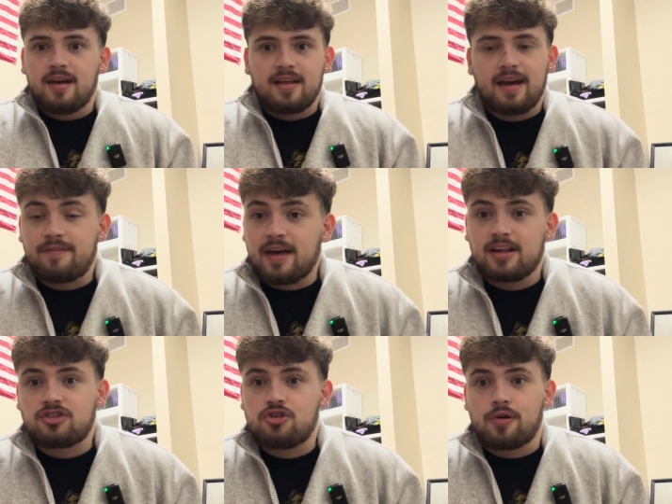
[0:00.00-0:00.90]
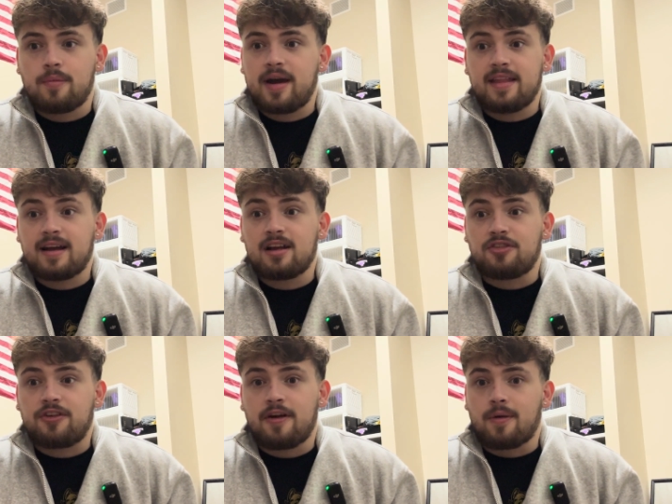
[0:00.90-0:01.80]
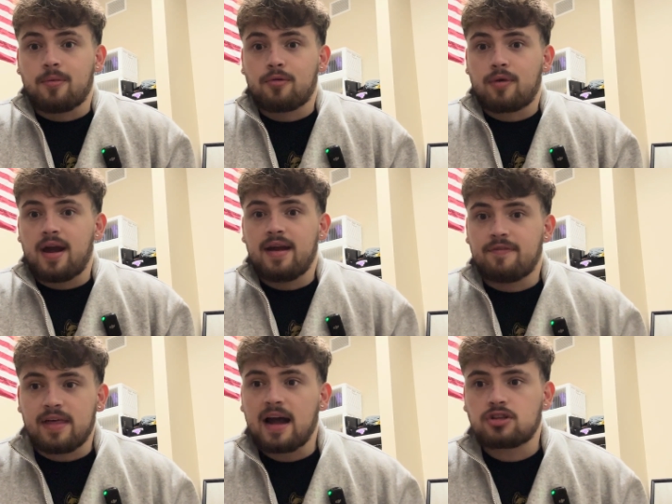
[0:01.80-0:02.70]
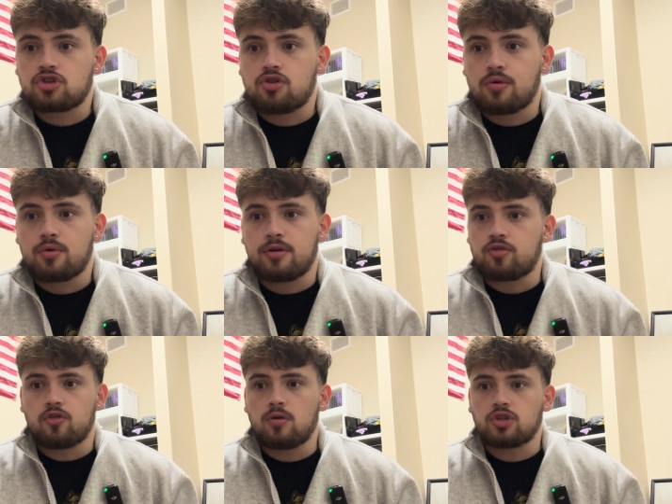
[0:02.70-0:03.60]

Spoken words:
if that is true, man, that is terrible, right? If that's true, there's no